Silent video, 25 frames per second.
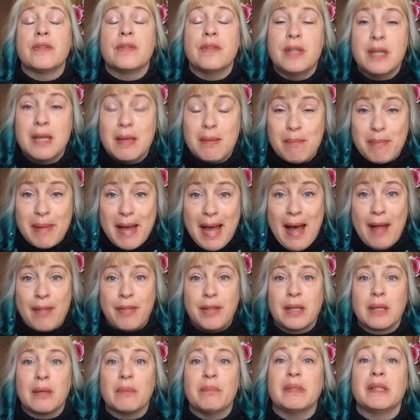the
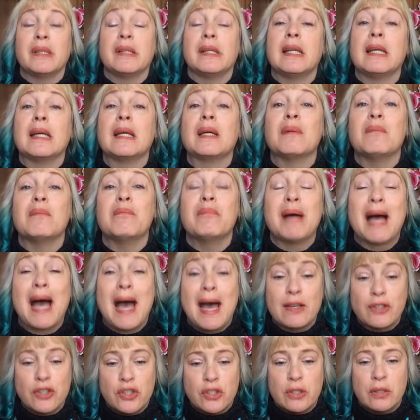empathic ability,
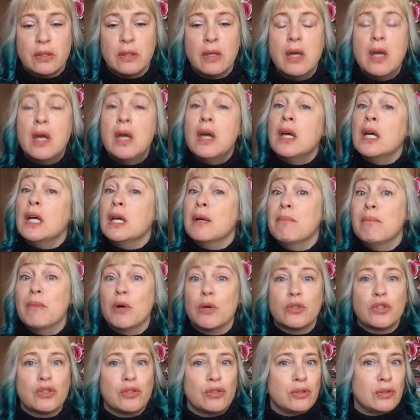compassion,
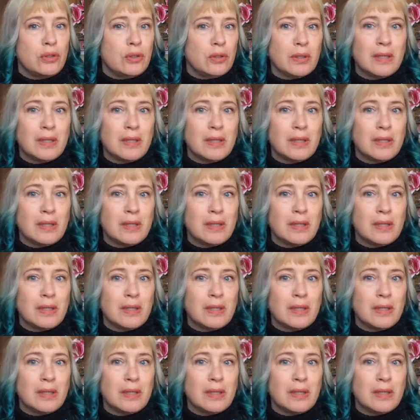emotional